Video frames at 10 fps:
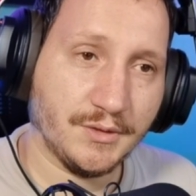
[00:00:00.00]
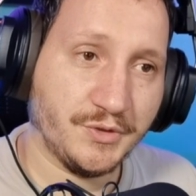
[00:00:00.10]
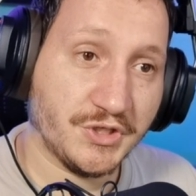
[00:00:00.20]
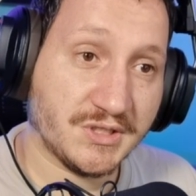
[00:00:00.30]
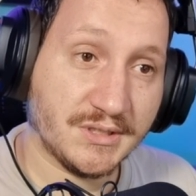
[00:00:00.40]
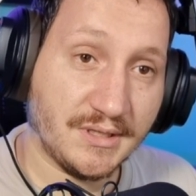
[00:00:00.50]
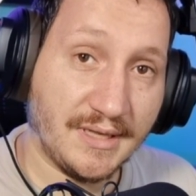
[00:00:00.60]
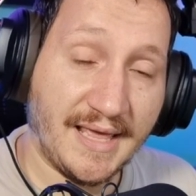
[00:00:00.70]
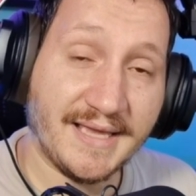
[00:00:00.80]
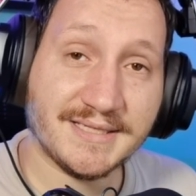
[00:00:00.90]
which is
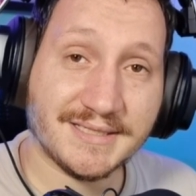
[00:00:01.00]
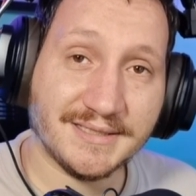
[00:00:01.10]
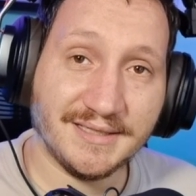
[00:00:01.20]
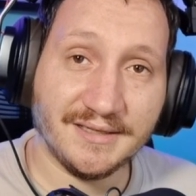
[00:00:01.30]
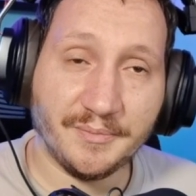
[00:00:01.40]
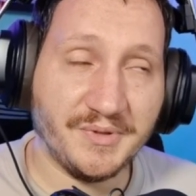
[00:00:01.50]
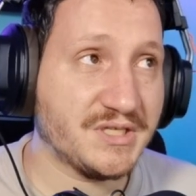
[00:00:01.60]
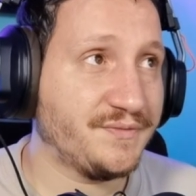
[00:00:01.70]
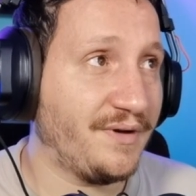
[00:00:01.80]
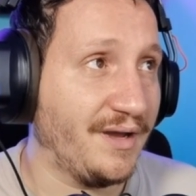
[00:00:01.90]
less than the
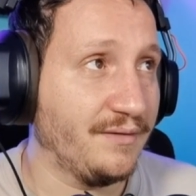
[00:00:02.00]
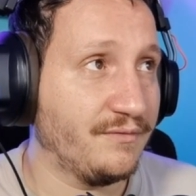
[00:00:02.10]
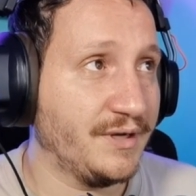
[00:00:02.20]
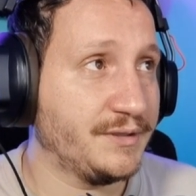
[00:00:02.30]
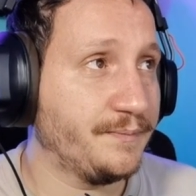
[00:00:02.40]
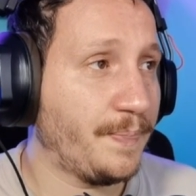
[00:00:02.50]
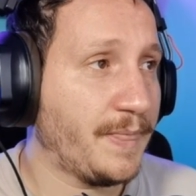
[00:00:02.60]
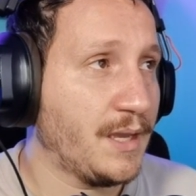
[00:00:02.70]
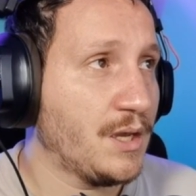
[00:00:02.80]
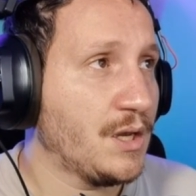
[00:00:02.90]
PS5, right?
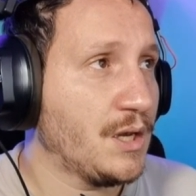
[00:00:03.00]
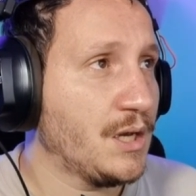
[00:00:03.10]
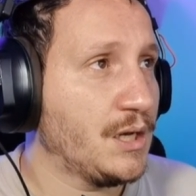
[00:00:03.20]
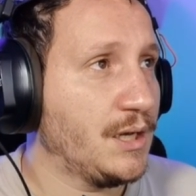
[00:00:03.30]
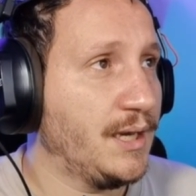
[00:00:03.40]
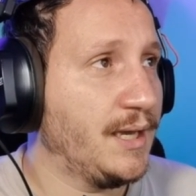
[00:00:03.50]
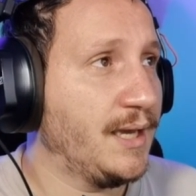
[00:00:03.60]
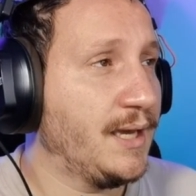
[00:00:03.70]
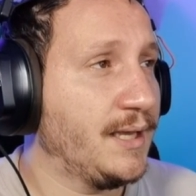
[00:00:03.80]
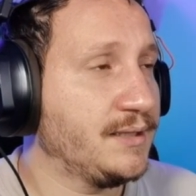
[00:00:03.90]

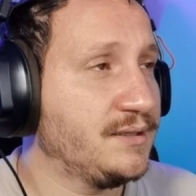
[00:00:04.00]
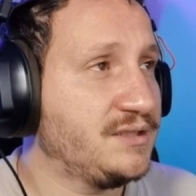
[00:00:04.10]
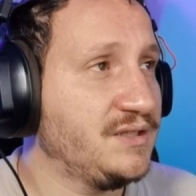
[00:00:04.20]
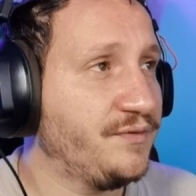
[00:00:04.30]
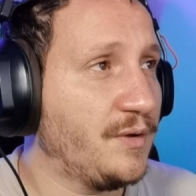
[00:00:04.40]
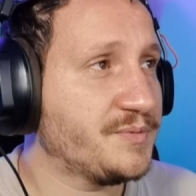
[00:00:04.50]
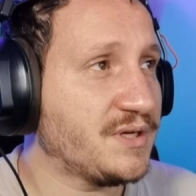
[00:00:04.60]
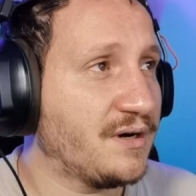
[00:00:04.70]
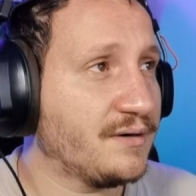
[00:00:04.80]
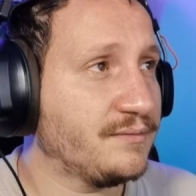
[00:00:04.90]
And the
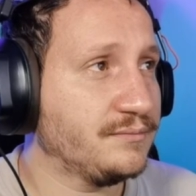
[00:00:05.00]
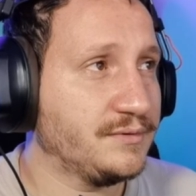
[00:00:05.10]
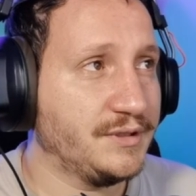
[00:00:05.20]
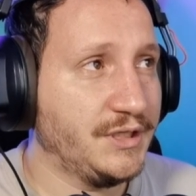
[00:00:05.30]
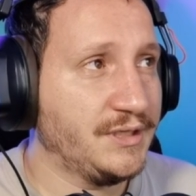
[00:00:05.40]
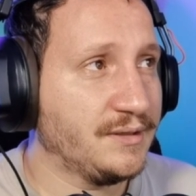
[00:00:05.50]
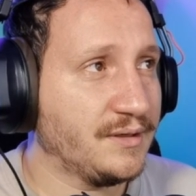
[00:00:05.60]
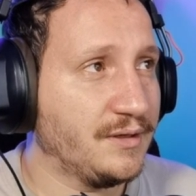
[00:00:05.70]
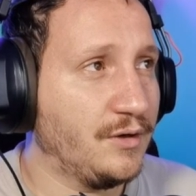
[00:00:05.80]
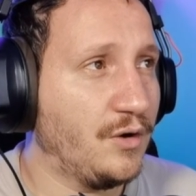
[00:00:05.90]
T-flops are in
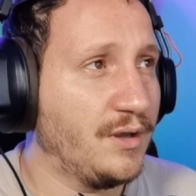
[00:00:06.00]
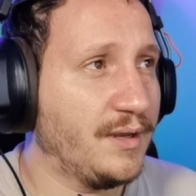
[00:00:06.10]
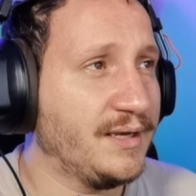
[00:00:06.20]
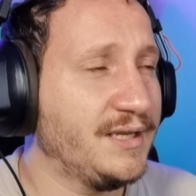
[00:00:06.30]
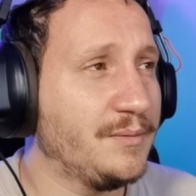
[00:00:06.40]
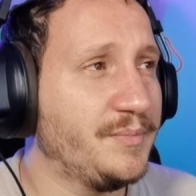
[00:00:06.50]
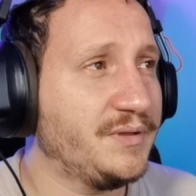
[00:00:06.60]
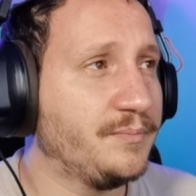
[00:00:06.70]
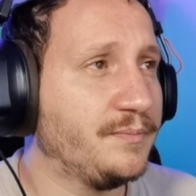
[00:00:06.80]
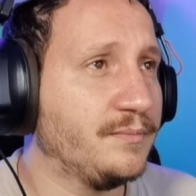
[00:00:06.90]
a little
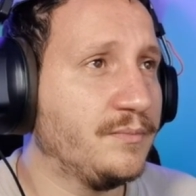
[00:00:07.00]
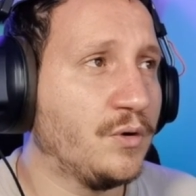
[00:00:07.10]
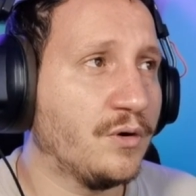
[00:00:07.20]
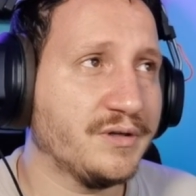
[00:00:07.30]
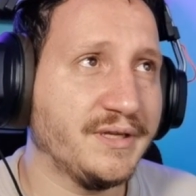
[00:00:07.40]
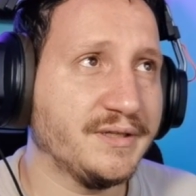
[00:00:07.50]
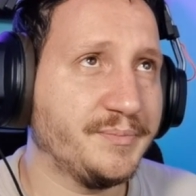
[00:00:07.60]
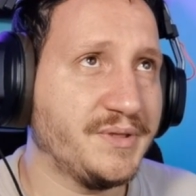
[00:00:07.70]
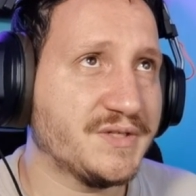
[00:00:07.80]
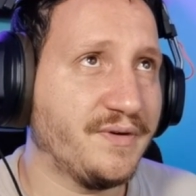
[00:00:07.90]
bit more than
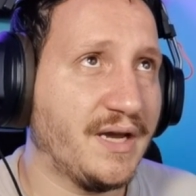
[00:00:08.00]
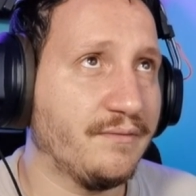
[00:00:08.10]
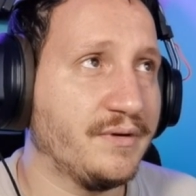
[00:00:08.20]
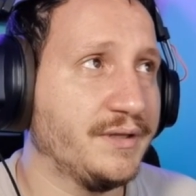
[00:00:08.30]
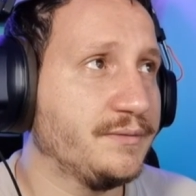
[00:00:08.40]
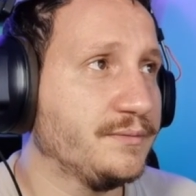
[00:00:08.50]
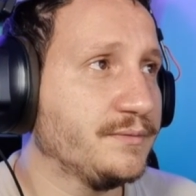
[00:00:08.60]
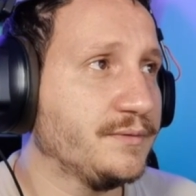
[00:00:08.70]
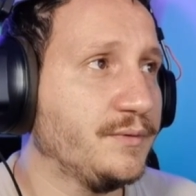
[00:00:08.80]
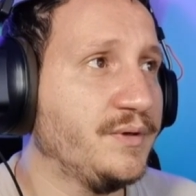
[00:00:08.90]
the PS5, right?
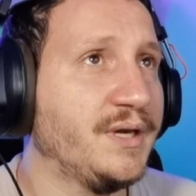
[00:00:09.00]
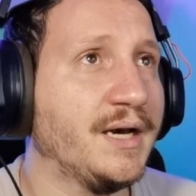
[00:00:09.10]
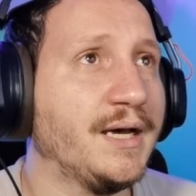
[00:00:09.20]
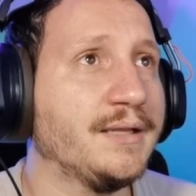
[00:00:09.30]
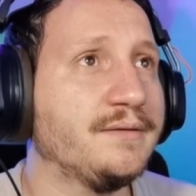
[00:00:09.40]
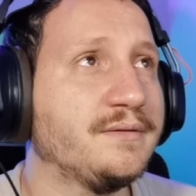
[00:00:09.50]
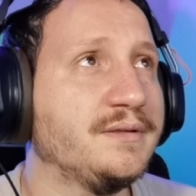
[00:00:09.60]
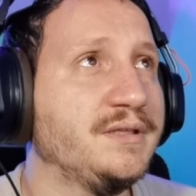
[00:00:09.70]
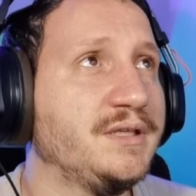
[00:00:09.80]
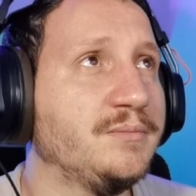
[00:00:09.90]
We got
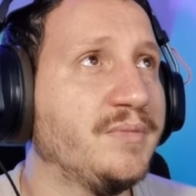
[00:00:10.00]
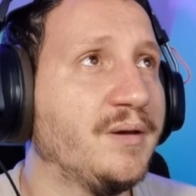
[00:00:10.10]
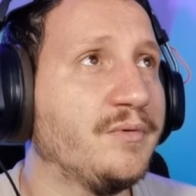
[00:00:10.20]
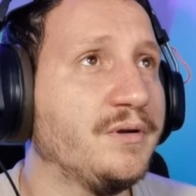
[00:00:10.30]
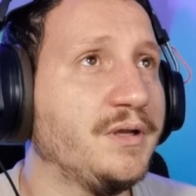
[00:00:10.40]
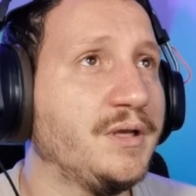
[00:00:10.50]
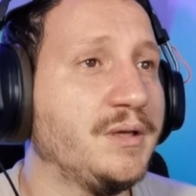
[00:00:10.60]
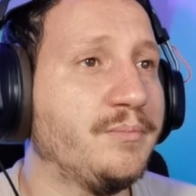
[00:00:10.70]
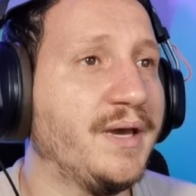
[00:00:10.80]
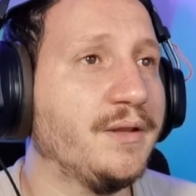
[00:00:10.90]
the
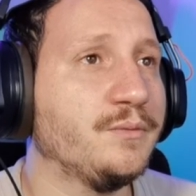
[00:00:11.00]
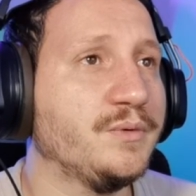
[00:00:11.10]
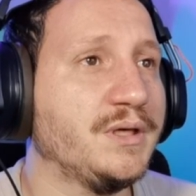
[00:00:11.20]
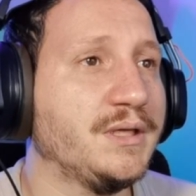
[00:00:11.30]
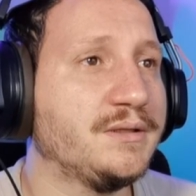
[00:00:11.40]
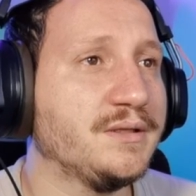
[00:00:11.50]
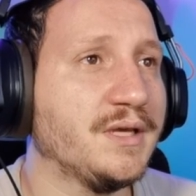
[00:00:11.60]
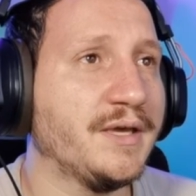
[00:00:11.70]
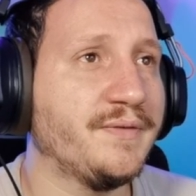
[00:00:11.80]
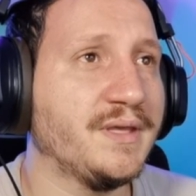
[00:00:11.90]
memory bandwidth.
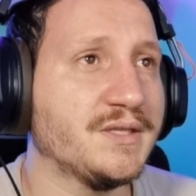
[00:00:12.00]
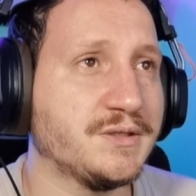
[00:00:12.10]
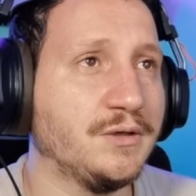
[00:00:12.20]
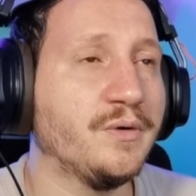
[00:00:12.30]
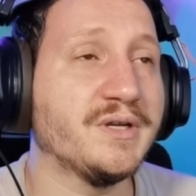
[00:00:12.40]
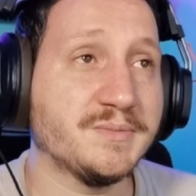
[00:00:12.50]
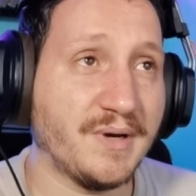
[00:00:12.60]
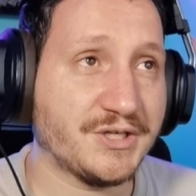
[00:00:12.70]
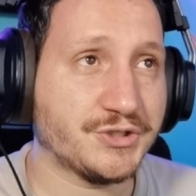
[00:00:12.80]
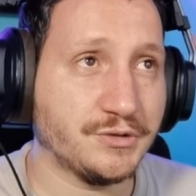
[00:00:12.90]
I think it's lower. It's
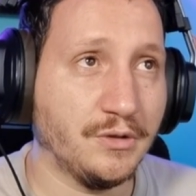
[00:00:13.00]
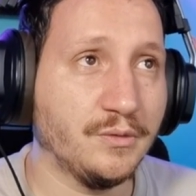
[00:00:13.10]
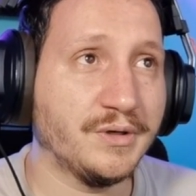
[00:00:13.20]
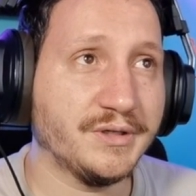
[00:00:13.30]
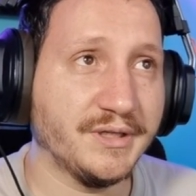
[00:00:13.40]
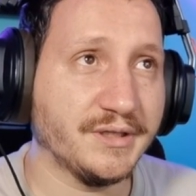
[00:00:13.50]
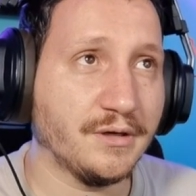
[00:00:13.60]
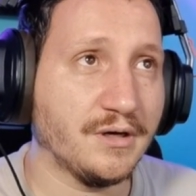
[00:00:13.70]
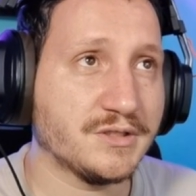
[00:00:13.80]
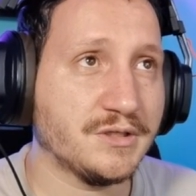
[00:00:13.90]
much slower than the
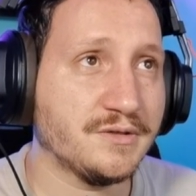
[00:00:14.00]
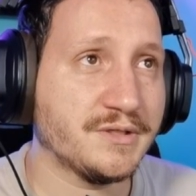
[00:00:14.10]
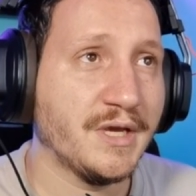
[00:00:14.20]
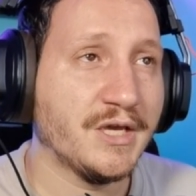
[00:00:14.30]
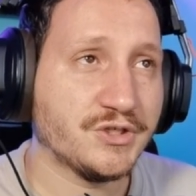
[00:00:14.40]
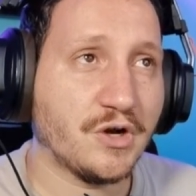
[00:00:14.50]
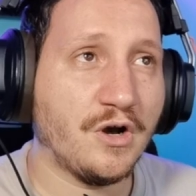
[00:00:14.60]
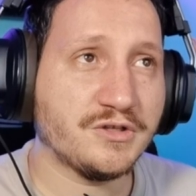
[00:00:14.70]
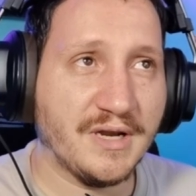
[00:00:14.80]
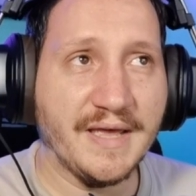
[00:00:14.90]
consoles. So
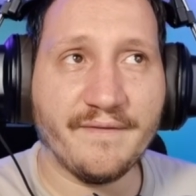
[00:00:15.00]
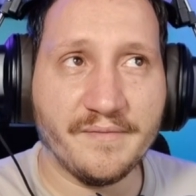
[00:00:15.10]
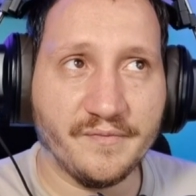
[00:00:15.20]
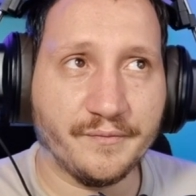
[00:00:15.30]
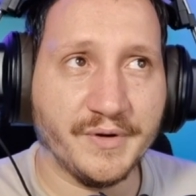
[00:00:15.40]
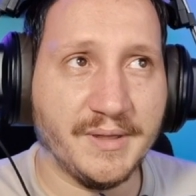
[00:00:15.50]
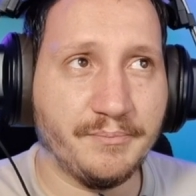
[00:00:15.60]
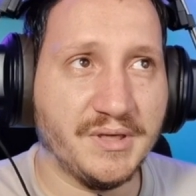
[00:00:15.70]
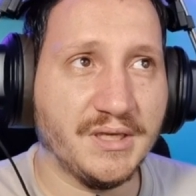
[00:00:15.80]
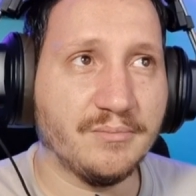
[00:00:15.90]
console have a really
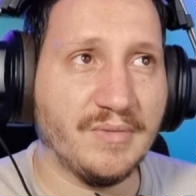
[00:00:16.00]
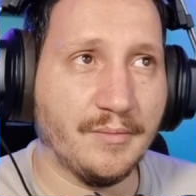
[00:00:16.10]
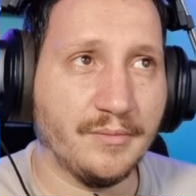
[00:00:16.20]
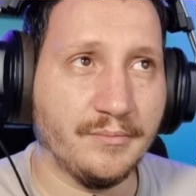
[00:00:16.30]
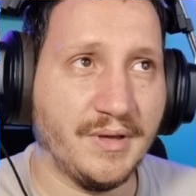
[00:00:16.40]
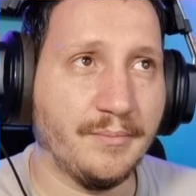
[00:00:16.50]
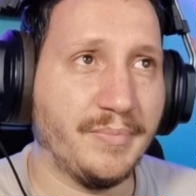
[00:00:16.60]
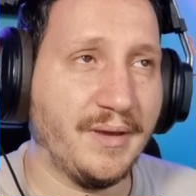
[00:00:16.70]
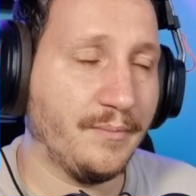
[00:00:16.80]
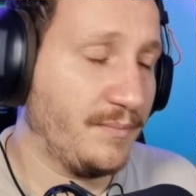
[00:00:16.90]
big
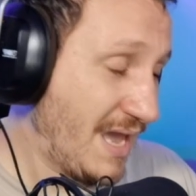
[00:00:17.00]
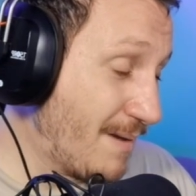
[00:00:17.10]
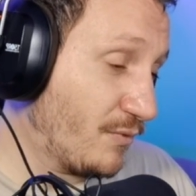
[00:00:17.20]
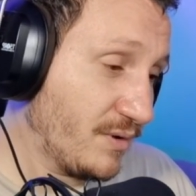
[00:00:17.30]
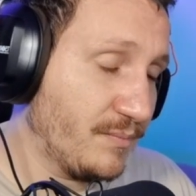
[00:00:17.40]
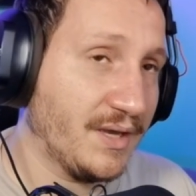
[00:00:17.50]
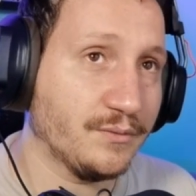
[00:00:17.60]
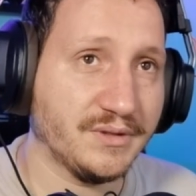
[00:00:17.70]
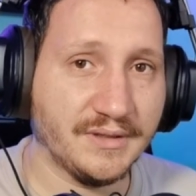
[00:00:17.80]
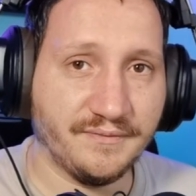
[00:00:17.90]
memory
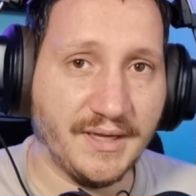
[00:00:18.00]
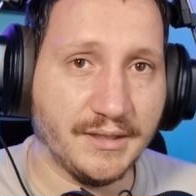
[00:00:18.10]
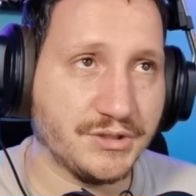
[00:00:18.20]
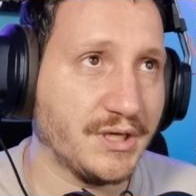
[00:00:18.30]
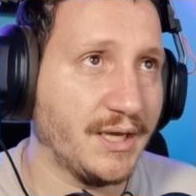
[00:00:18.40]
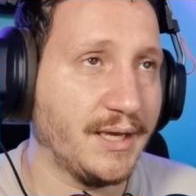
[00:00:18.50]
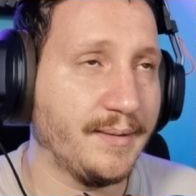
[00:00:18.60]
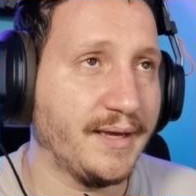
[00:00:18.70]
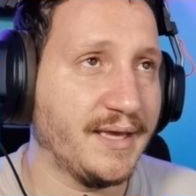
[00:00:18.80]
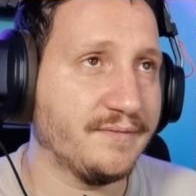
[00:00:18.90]
bandwidth advantage,
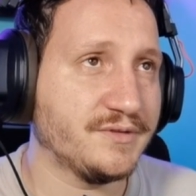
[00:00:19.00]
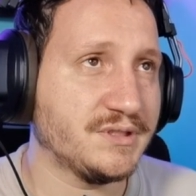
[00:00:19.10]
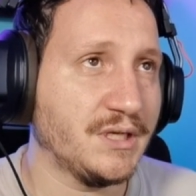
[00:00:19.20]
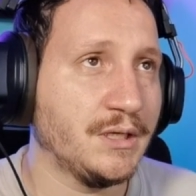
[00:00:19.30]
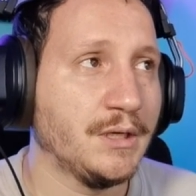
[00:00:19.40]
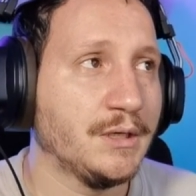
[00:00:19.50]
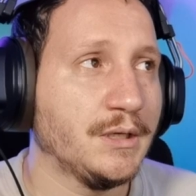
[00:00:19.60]
I have to say.